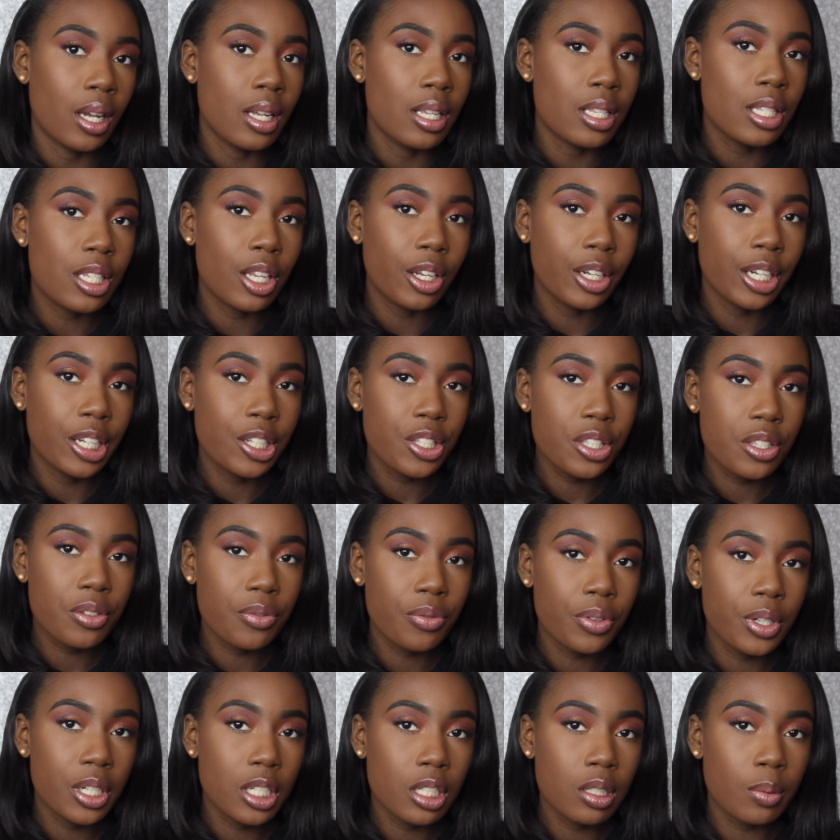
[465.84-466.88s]
So here's the
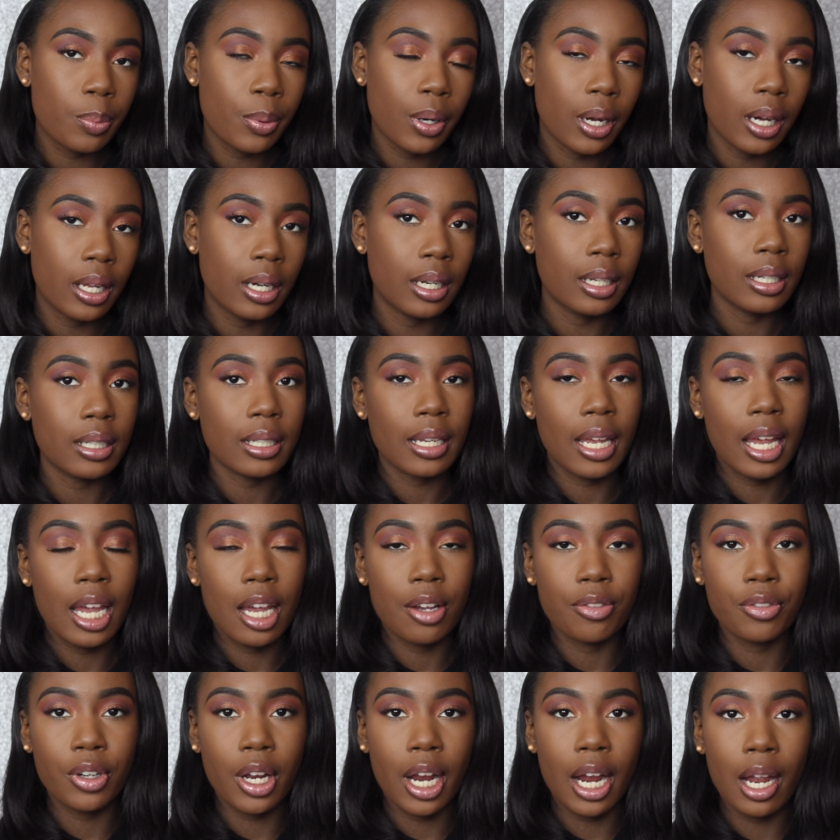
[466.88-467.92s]
finished product
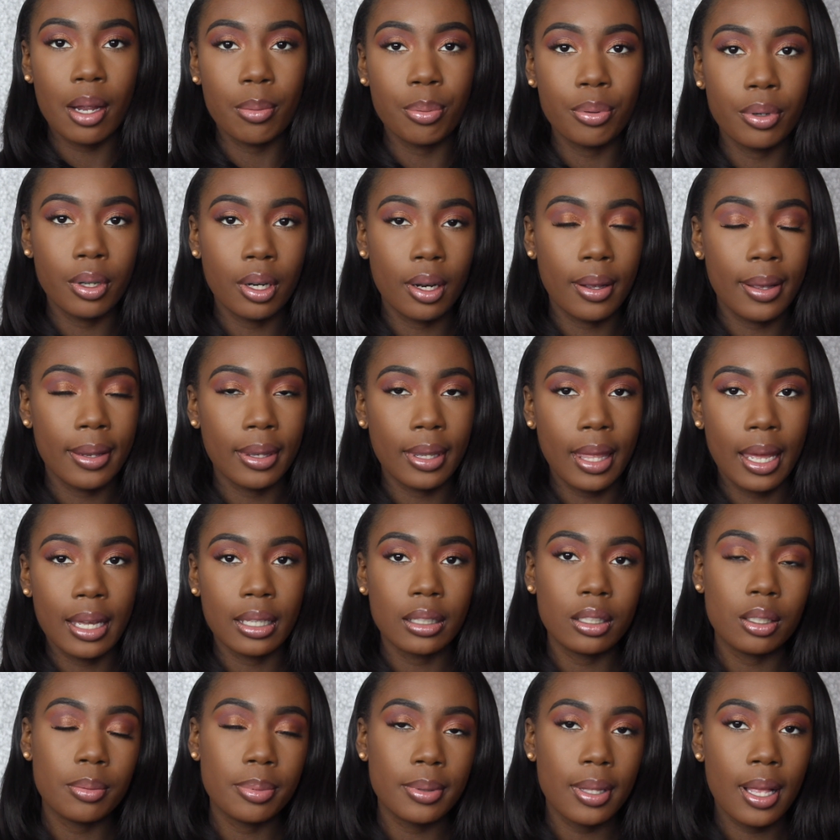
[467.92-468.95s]
after I put on
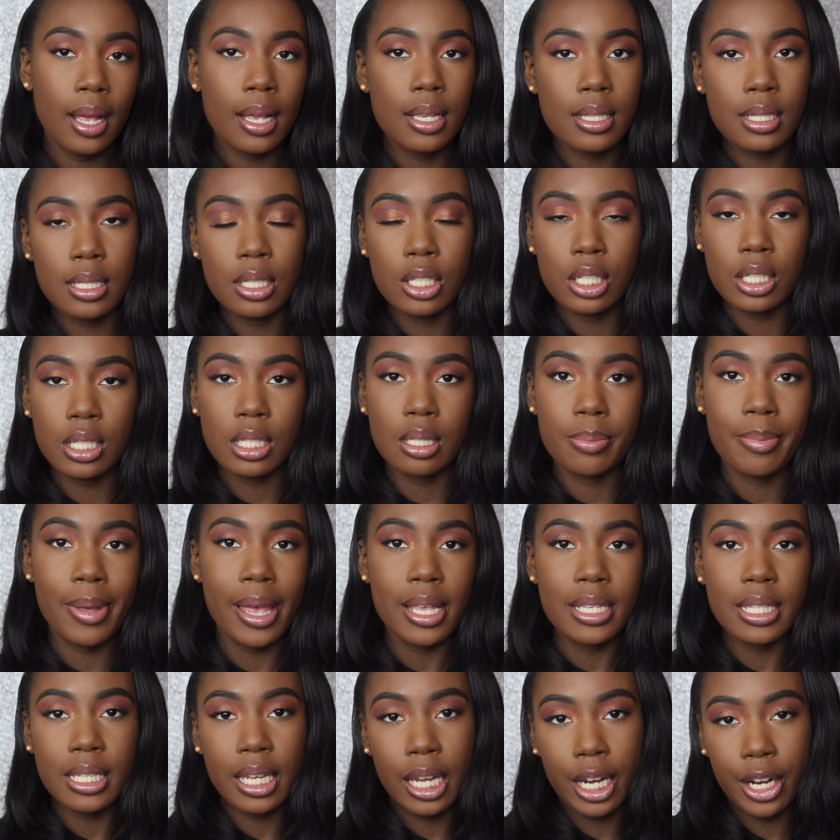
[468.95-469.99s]
like lip gloss and just
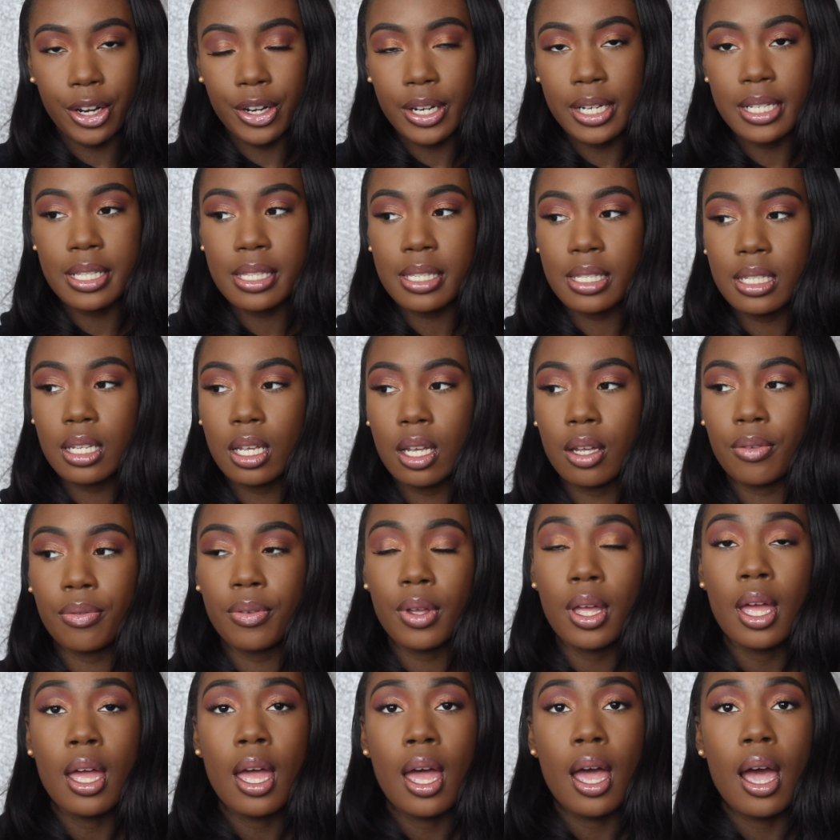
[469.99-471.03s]
mascara and stuff.
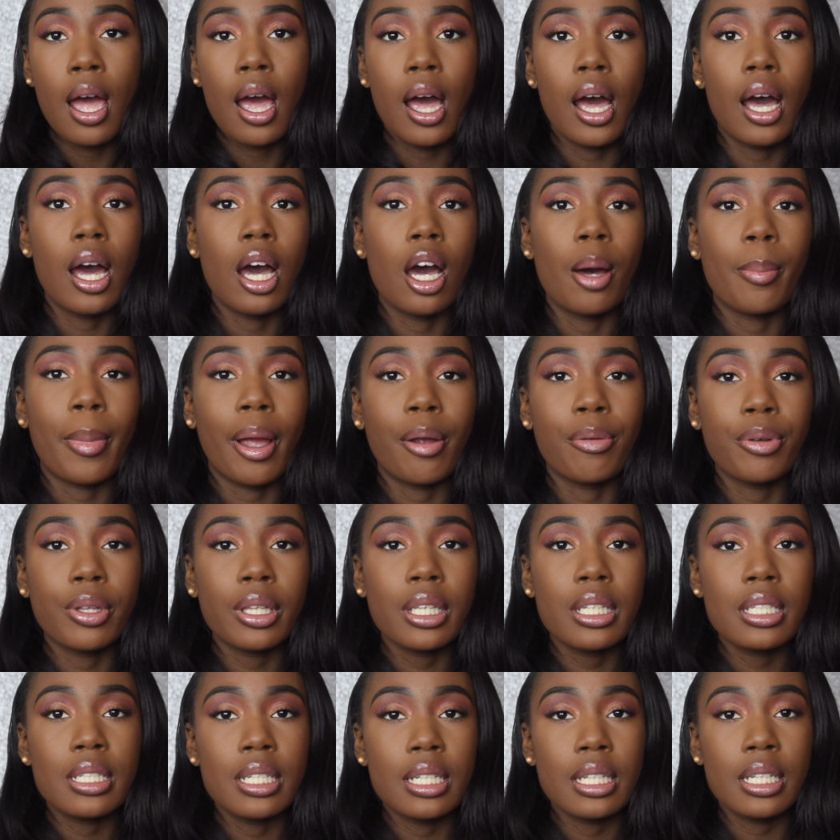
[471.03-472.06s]
I
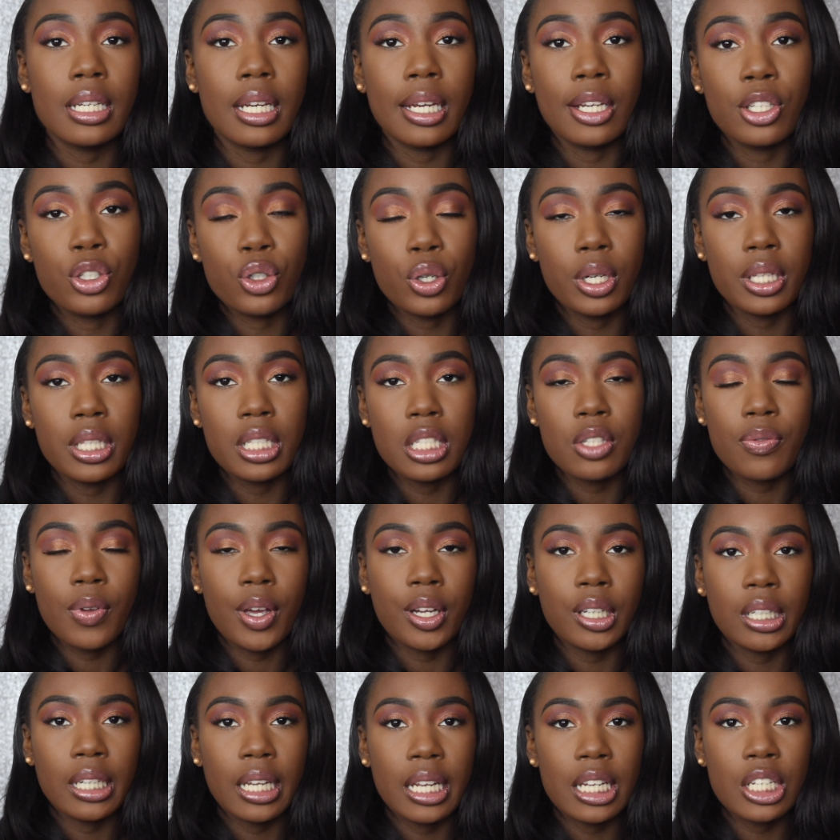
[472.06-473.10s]
really did enjoy this
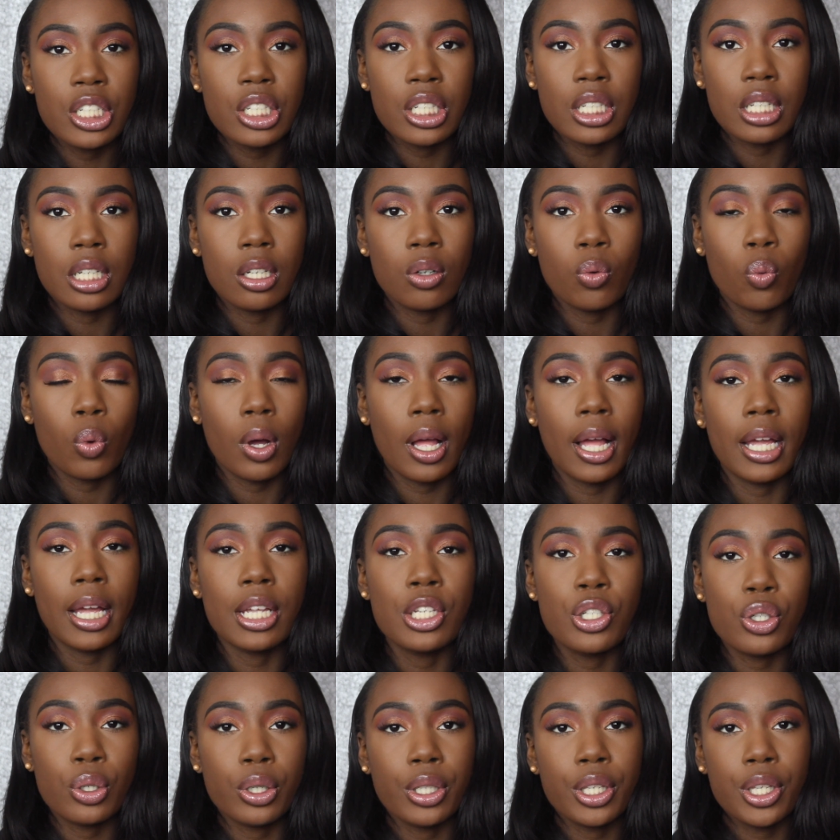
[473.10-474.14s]
foundation. Well, I
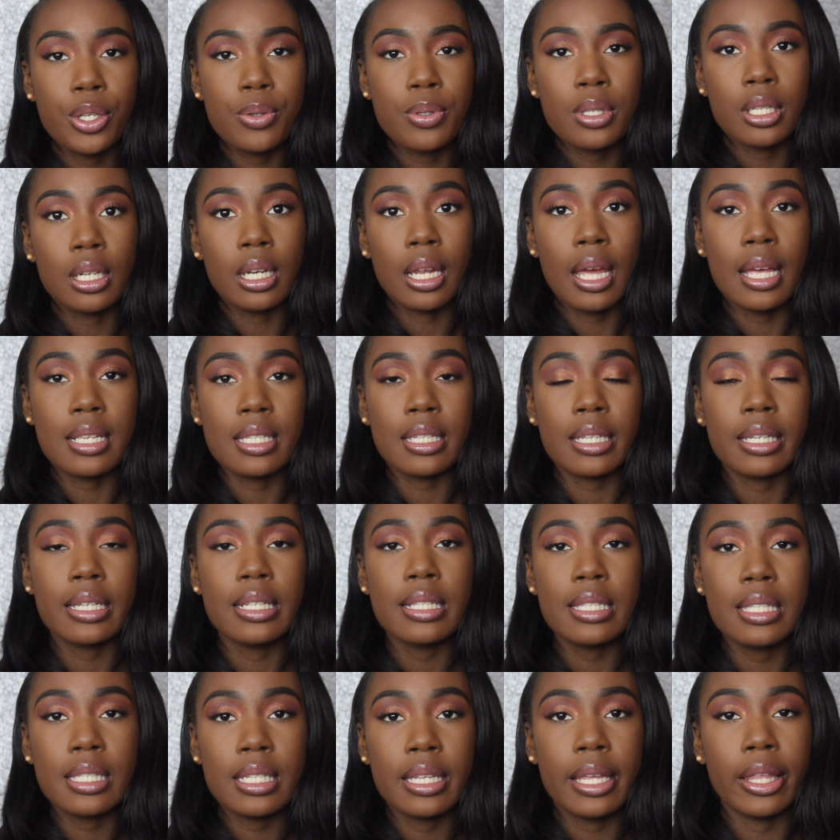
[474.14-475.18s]
enjoyed using it as a
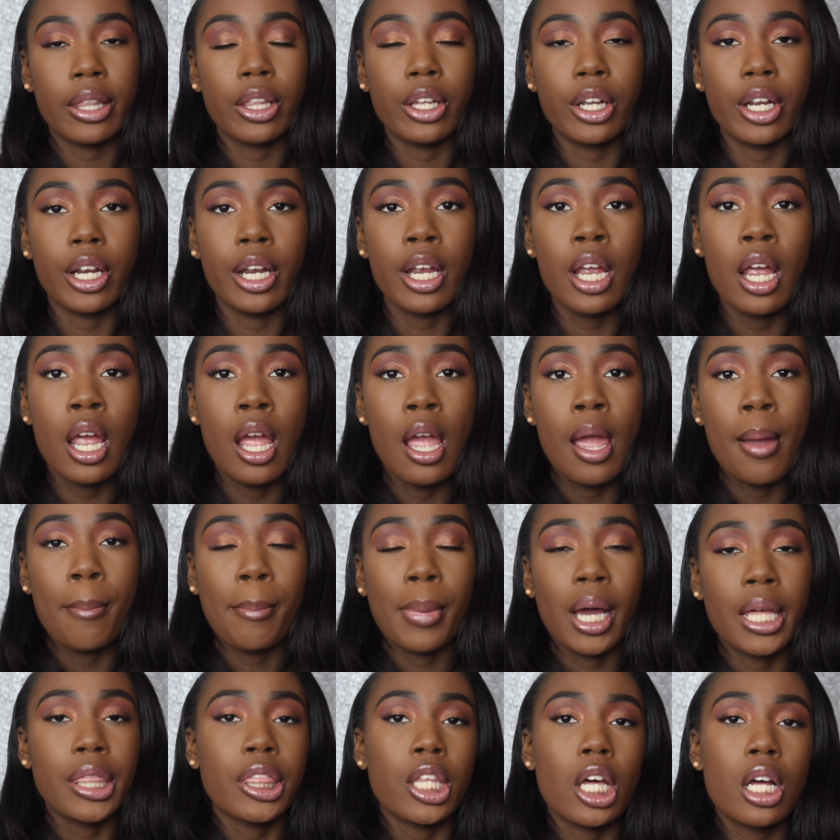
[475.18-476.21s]
concealer.
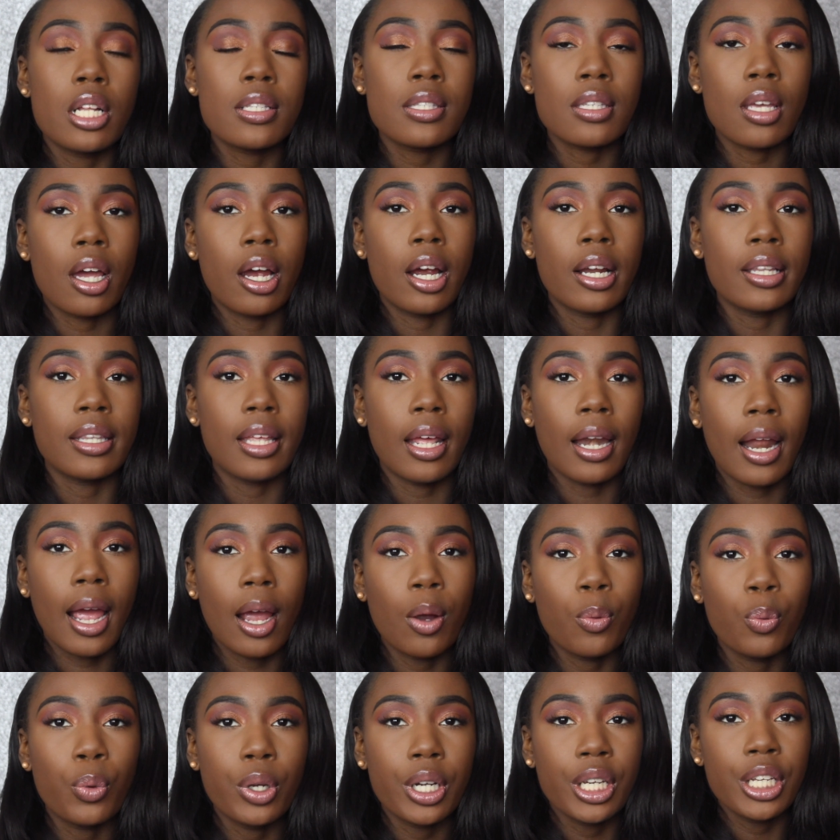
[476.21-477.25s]
My thoughts are that I
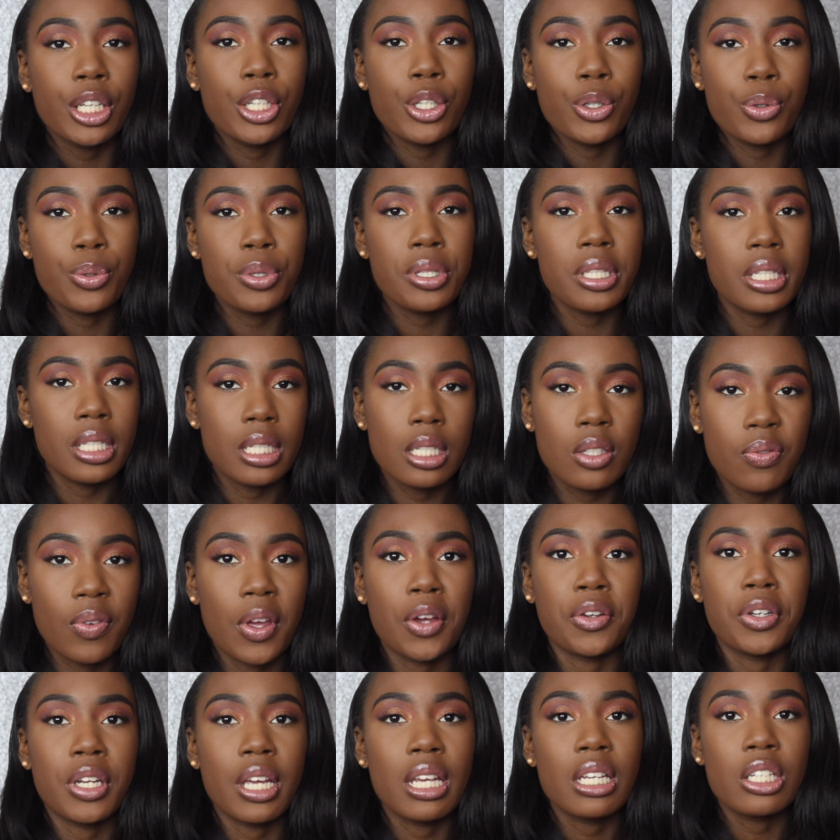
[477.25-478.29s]
wouldn't use this
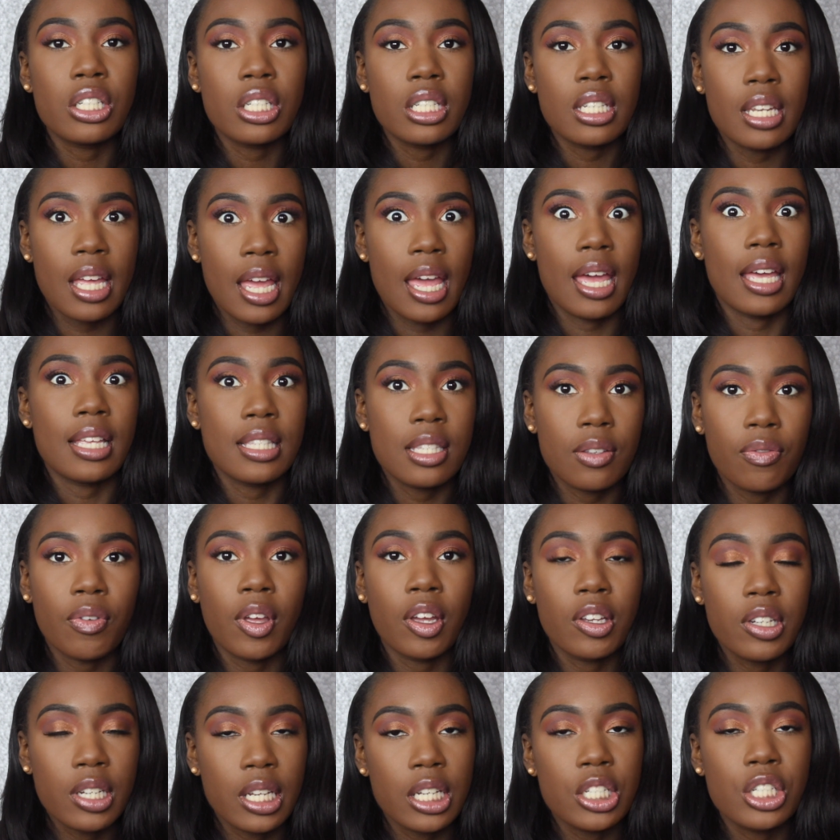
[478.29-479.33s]
foundation as a
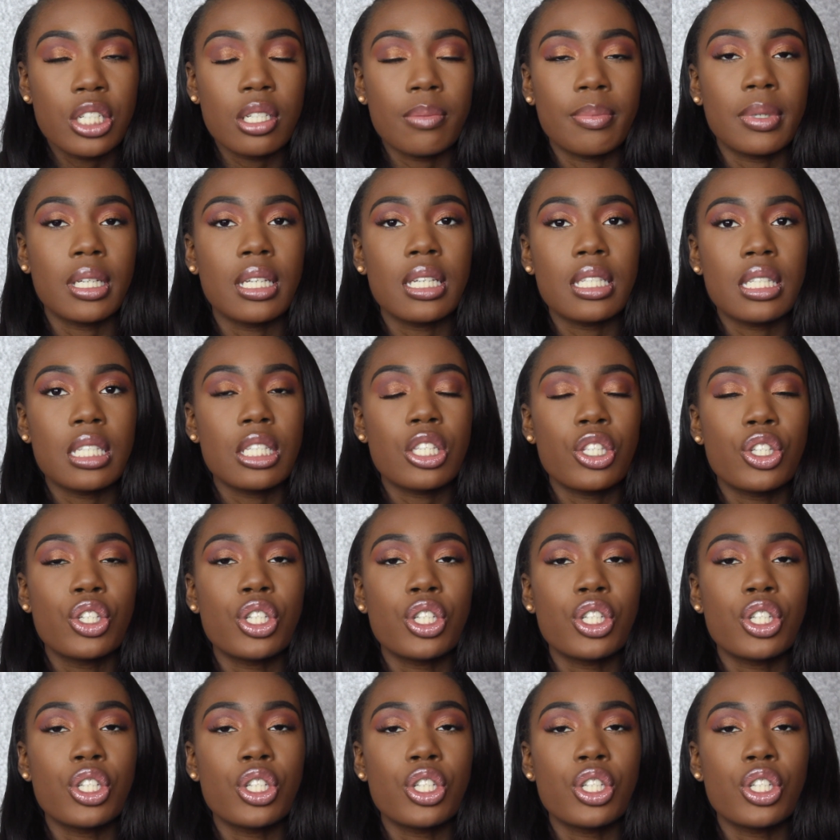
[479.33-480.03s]
foundation because it's